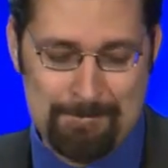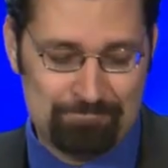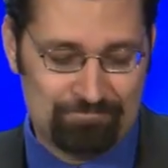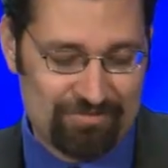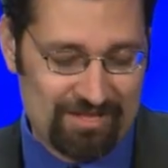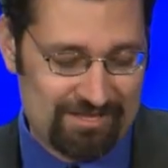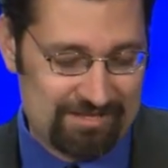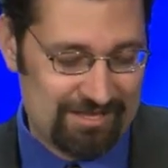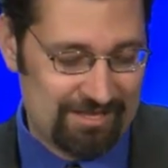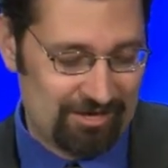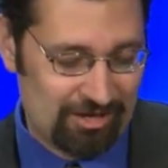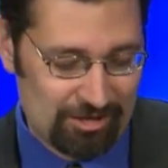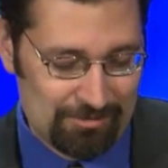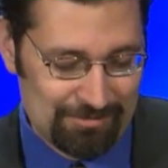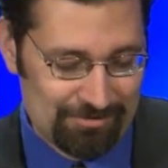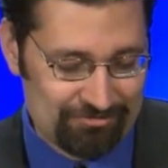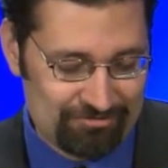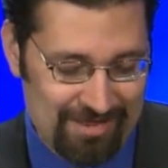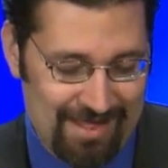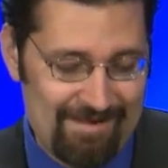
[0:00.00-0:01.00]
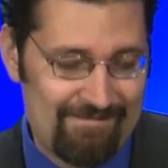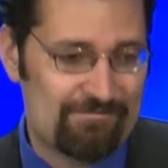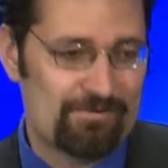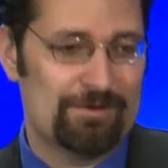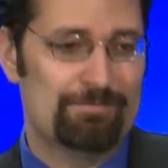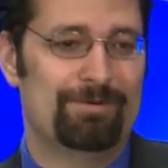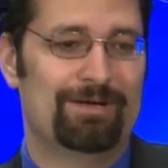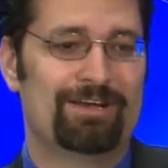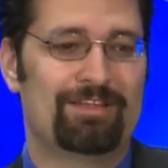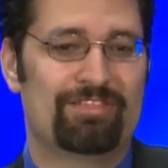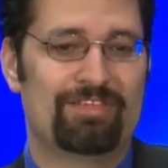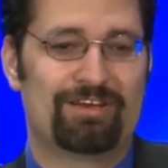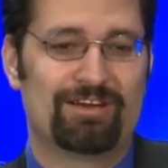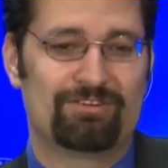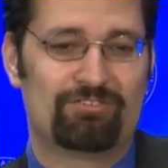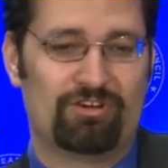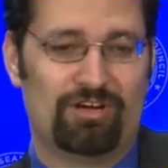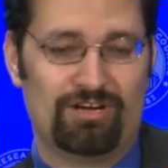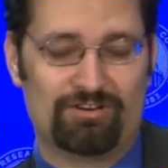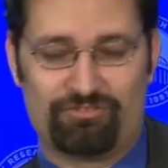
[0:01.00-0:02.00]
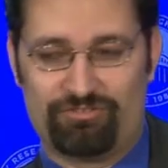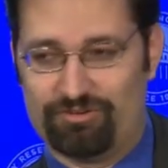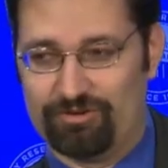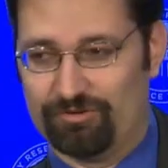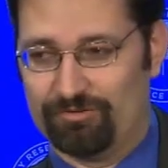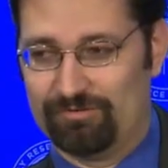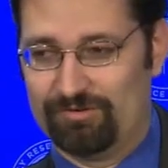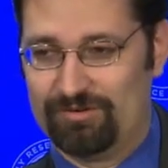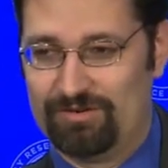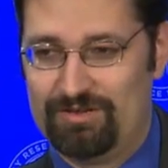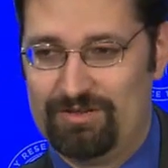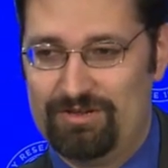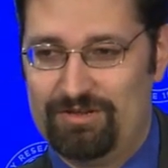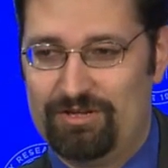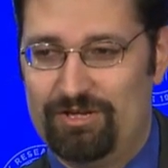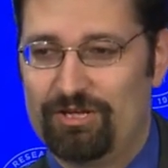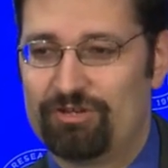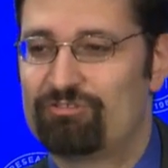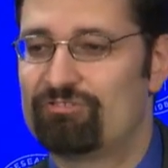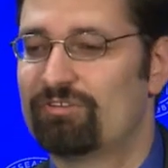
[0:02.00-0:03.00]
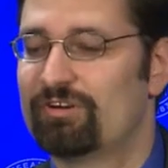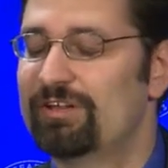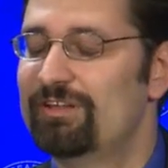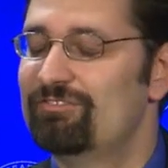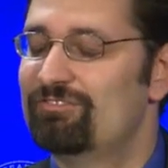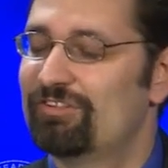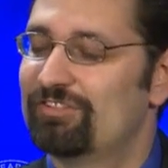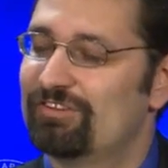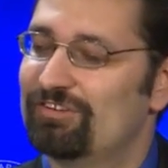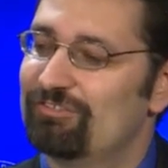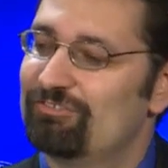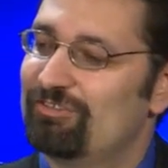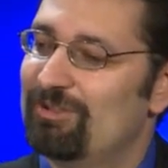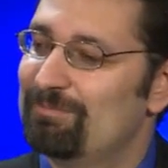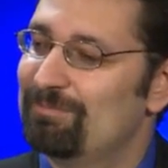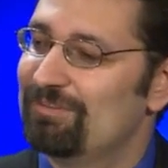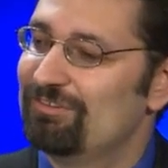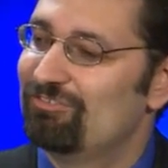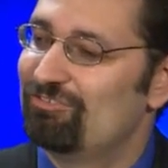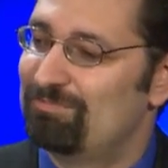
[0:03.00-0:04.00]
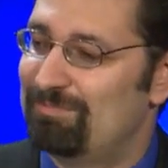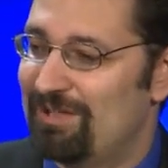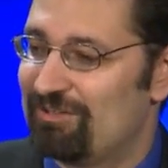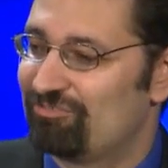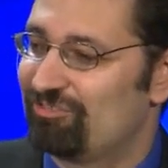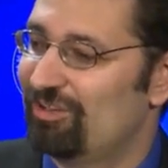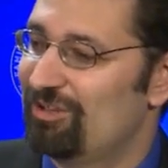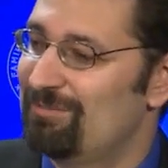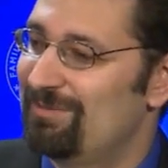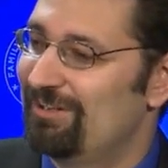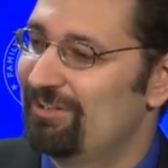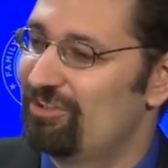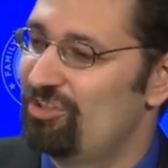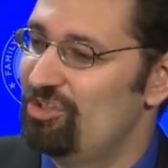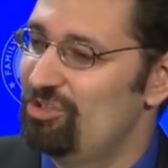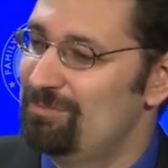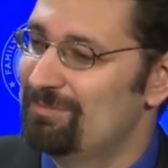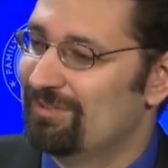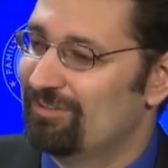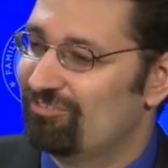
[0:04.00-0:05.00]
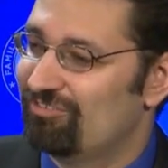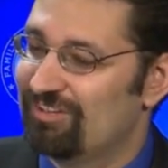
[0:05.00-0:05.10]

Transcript: And yet almost everybody that I talked to agrees that there is something special about humans.